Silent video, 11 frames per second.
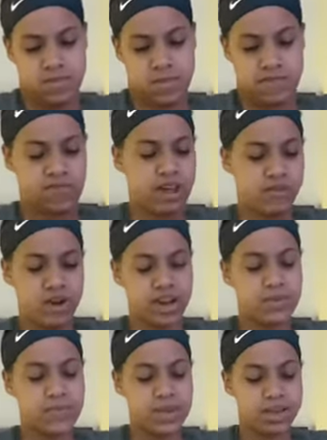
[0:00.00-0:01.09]
If you guys want
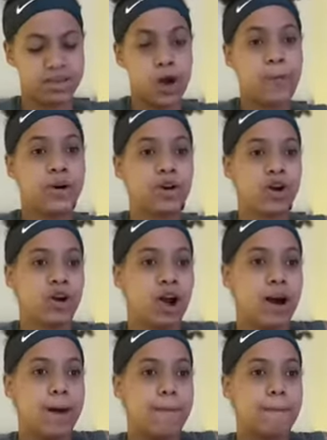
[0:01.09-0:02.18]
any pins, I'll put her
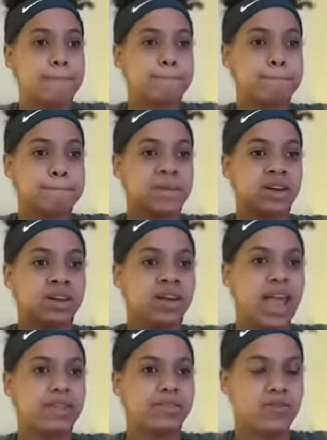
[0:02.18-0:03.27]

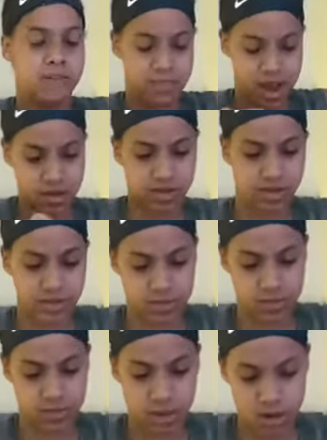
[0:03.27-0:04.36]
Instagram down in the
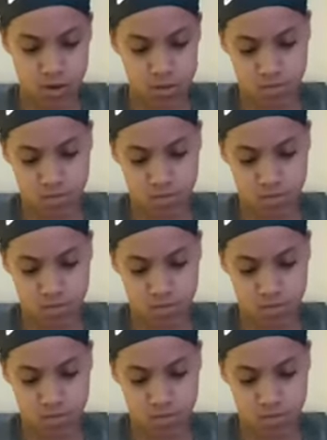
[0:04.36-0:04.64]
description below.